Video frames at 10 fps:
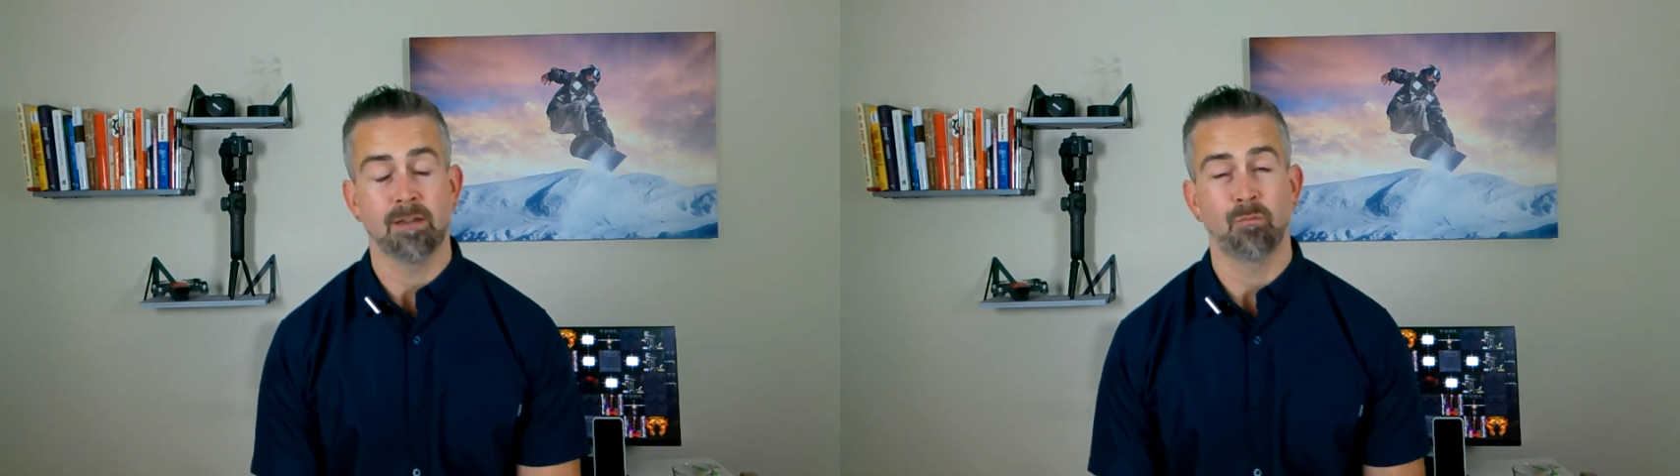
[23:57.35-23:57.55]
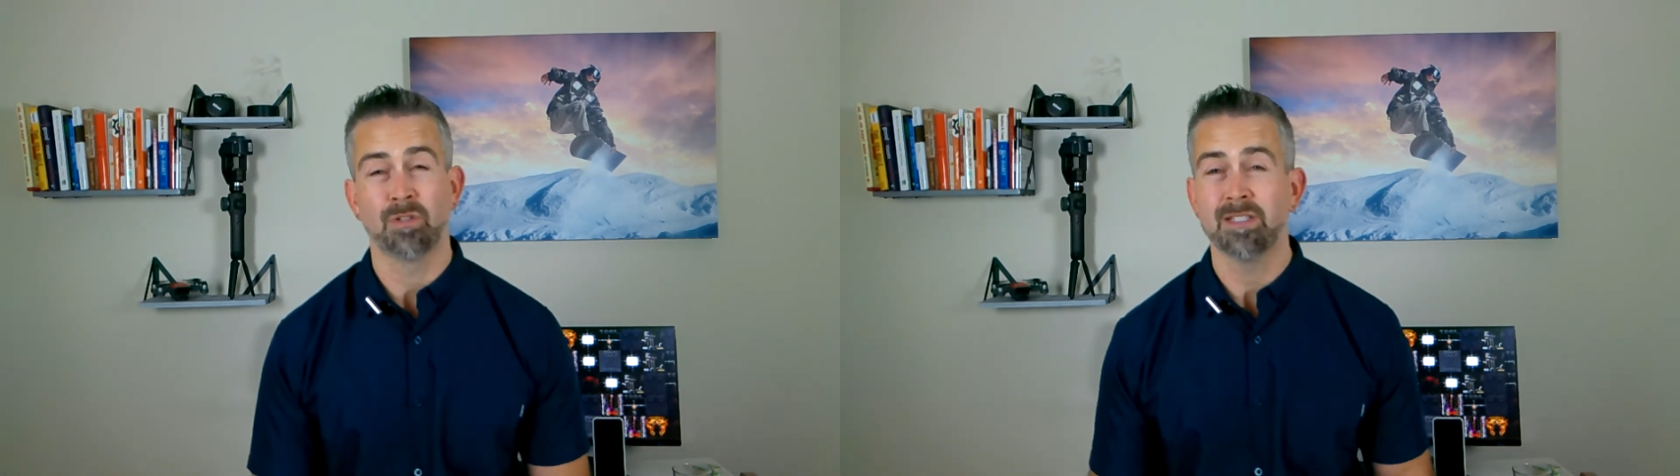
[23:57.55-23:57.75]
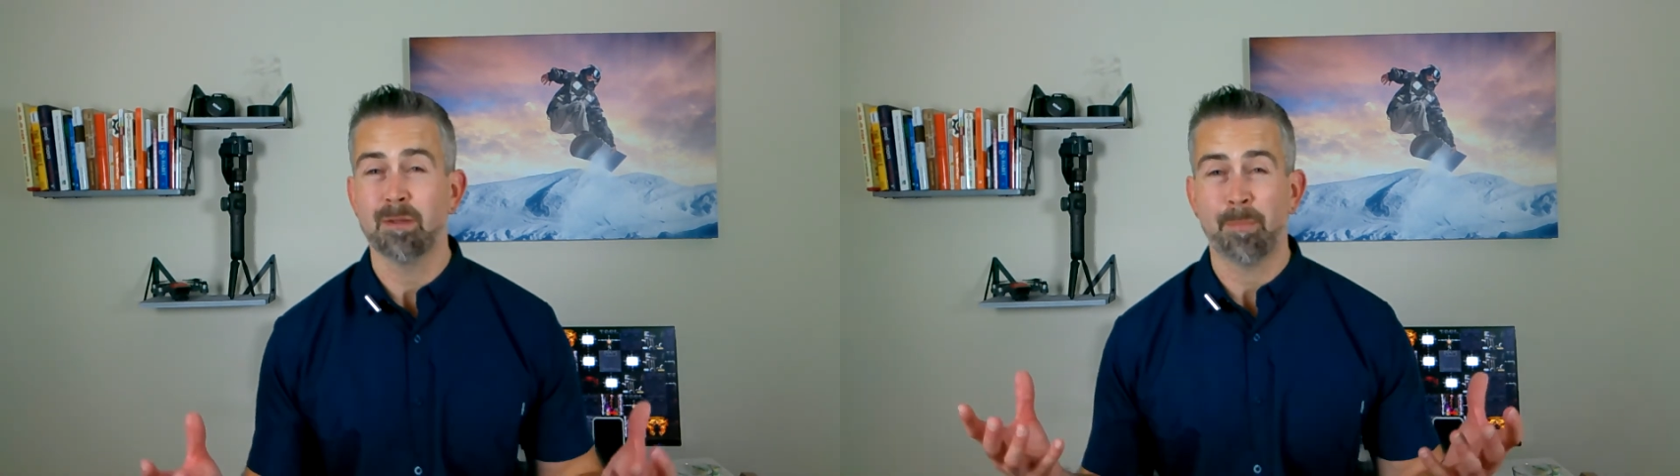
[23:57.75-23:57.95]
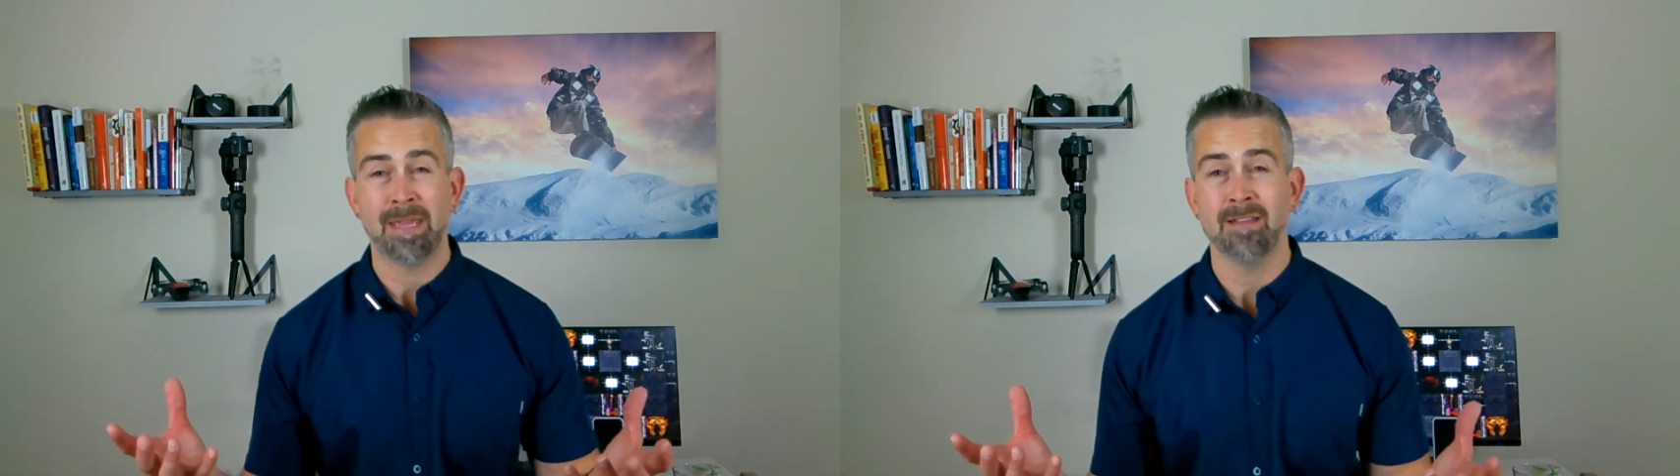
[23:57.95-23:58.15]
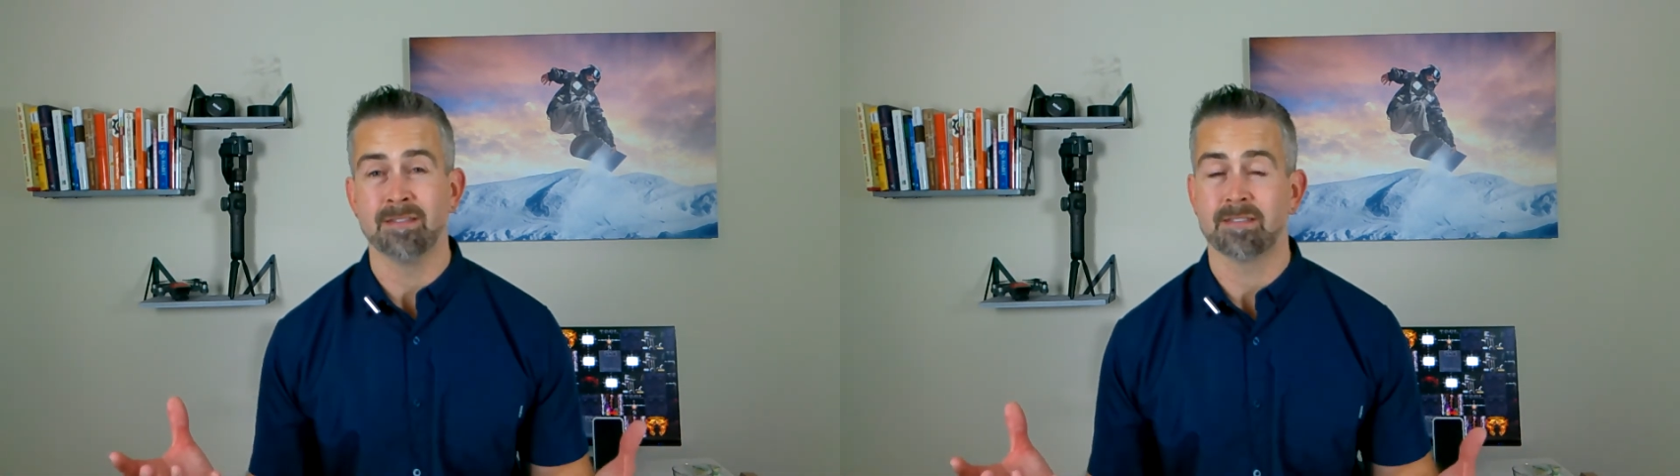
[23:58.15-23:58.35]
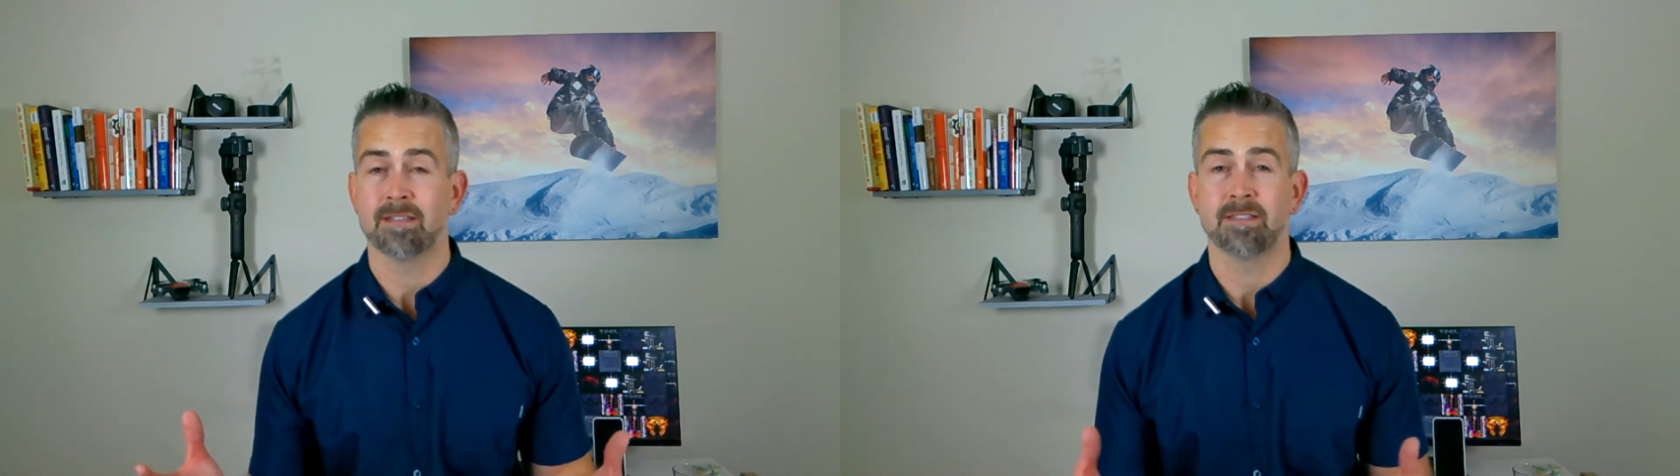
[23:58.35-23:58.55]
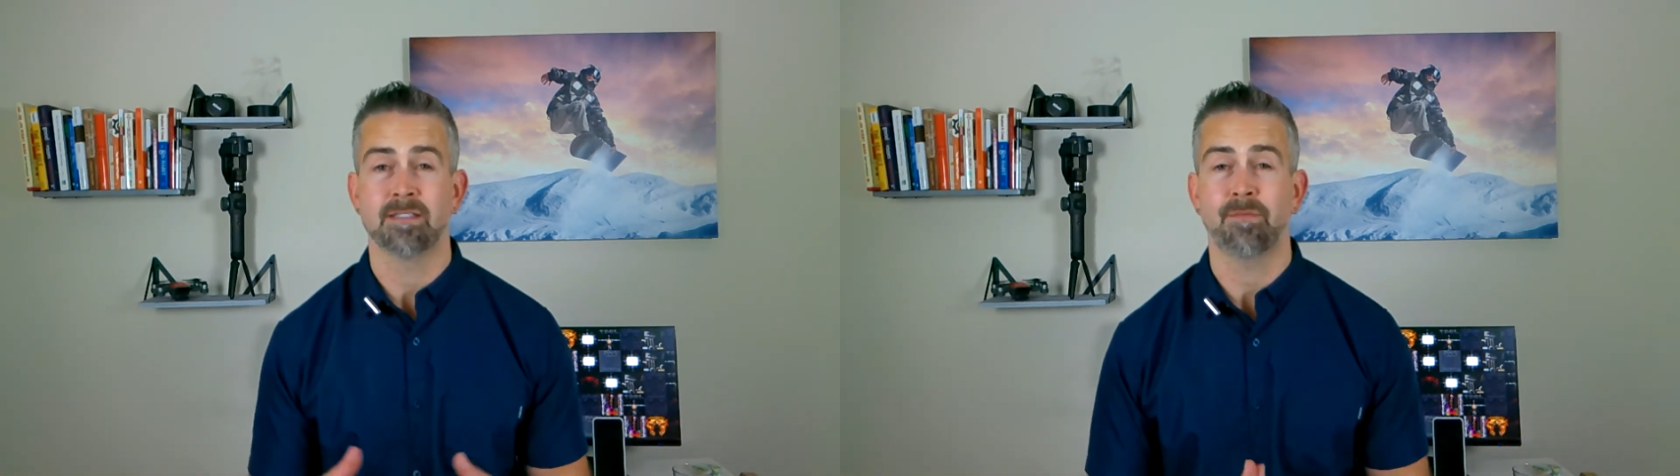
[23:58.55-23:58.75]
It really depends. This is a